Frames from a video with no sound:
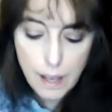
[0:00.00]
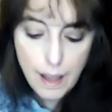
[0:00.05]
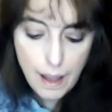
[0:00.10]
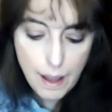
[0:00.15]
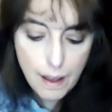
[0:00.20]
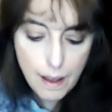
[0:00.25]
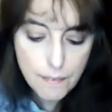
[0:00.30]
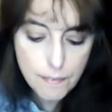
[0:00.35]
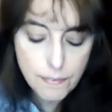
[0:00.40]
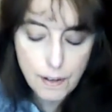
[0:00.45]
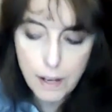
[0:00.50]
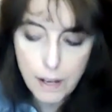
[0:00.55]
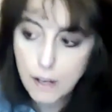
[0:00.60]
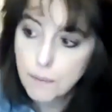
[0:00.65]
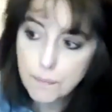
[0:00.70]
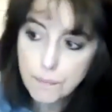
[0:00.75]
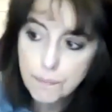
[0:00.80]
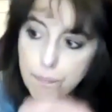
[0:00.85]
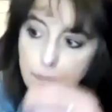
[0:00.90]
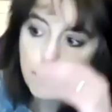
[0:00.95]
have
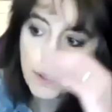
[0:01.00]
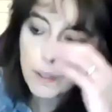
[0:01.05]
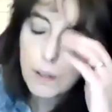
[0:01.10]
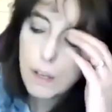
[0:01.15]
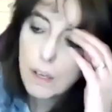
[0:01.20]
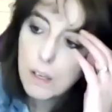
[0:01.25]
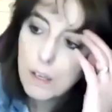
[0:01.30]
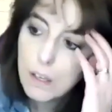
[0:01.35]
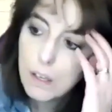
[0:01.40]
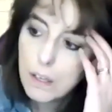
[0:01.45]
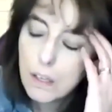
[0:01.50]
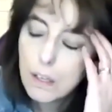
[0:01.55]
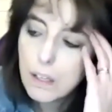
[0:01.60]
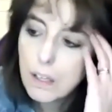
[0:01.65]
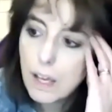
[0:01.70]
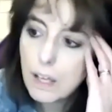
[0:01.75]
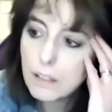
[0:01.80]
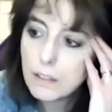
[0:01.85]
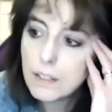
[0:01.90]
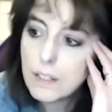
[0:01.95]

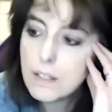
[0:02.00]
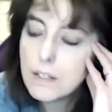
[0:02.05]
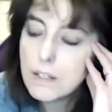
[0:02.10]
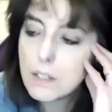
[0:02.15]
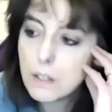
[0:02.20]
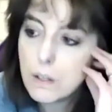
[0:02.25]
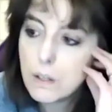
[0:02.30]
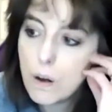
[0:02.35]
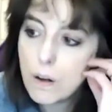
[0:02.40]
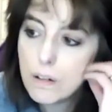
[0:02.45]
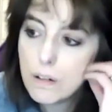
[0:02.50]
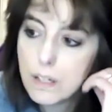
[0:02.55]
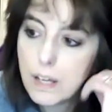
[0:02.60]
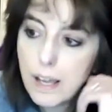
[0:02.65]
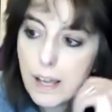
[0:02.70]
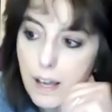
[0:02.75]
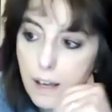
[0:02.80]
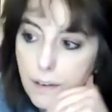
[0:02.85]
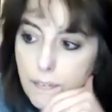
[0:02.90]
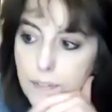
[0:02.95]
at least a cart and a
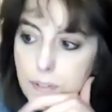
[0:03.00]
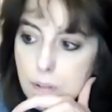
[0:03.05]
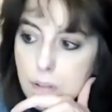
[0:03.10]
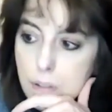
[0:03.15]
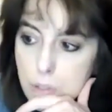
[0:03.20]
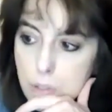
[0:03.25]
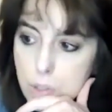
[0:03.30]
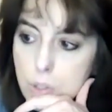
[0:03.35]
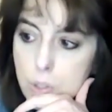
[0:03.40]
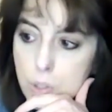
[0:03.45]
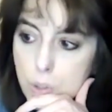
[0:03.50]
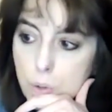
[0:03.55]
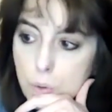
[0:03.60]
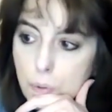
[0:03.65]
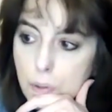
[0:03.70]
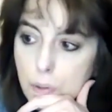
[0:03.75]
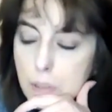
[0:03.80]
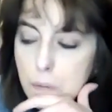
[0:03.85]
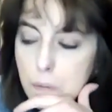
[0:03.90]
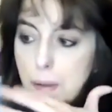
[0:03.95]
half, sometimes
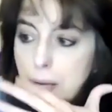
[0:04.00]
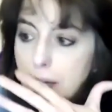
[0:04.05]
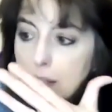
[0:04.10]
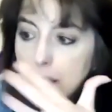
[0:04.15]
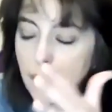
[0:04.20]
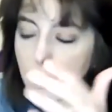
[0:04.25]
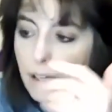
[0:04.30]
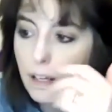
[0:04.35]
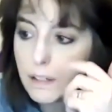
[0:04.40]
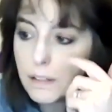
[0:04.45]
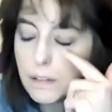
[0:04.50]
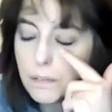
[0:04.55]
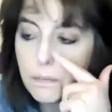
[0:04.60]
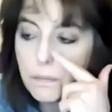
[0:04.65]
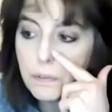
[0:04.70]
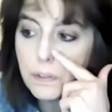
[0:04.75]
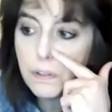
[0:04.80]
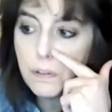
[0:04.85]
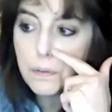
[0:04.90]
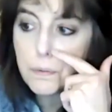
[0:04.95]
two, depending like on,
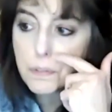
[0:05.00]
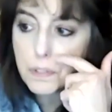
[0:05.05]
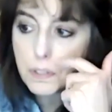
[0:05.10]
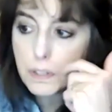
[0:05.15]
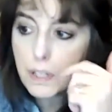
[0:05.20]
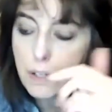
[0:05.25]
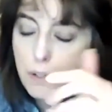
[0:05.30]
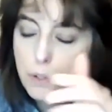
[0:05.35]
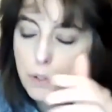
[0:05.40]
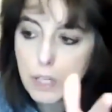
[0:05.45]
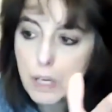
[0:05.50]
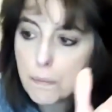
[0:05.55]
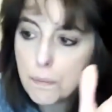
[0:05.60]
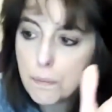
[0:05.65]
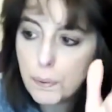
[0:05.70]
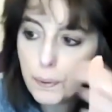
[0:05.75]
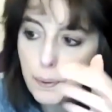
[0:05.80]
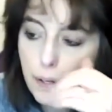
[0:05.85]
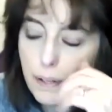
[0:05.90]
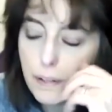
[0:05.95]
you know, things you can't
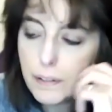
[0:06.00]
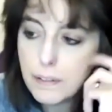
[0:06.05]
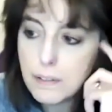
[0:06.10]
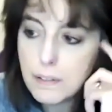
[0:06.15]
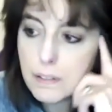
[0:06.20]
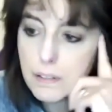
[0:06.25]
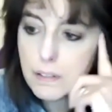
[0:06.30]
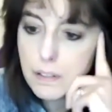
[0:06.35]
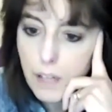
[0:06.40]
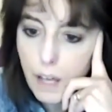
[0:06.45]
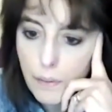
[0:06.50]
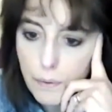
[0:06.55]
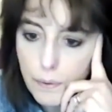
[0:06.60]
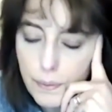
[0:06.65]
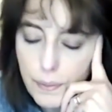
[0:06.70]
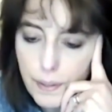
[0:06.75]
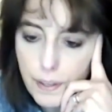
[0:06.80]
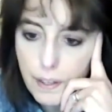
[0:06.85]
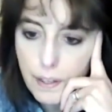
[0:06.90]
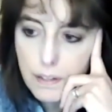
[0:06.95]
put on other
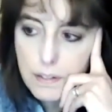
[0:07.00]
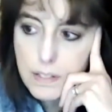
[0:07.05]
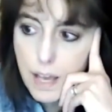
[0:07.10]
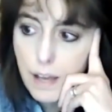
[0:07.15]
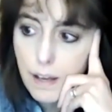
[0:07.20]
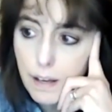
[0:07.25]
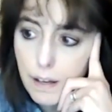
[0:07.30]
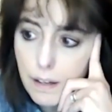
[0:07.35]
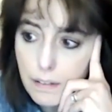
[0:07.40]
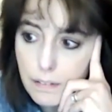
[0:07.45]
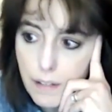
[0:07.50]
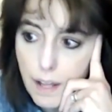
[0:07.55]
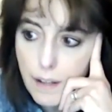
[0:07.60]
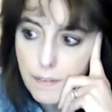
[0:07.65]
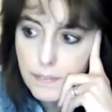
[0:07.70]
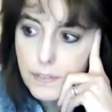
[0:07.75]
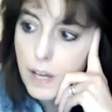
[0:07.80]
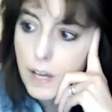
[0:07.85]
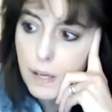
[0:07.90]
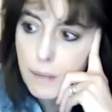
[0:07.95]
things. Yeah, a lot
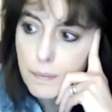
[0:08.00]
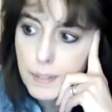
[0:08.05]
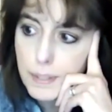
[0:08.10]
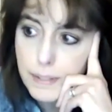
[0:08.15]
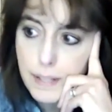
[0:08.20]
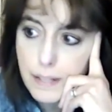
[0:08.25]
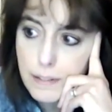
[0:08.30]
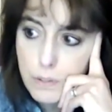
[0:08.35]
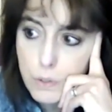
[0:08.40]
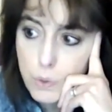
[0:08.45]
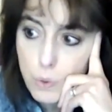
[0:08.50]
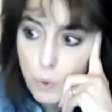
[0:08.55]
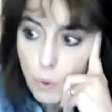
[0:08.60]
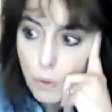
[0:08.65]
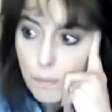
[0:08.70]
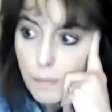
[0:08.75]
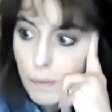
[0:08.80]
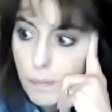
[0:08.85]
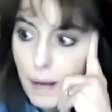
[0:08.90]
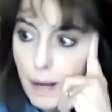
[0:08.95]
of times. And that's
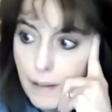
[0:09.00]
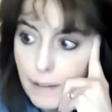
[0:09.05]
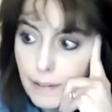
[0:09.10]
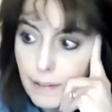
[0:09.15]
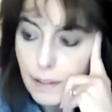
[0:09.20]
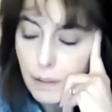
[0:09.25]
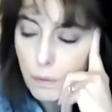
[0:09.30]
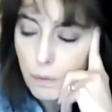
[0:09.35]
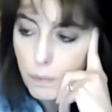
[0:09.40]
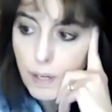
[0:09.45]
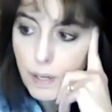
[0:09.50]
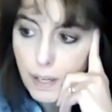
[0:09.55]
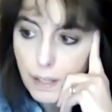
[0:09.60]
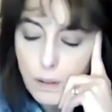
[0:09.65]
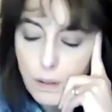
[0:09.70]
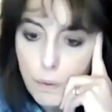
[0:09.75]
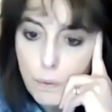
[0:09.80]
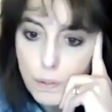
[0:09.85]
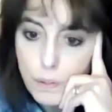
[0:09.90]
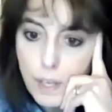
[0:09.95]
normal buying when I
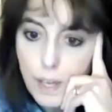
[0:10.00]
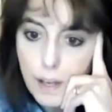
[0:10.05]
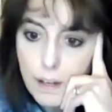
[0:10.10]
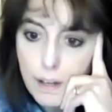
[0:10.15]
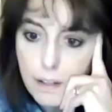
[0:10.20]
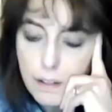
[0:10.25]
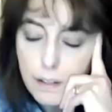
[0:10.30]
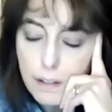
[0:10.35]
go. Yeah.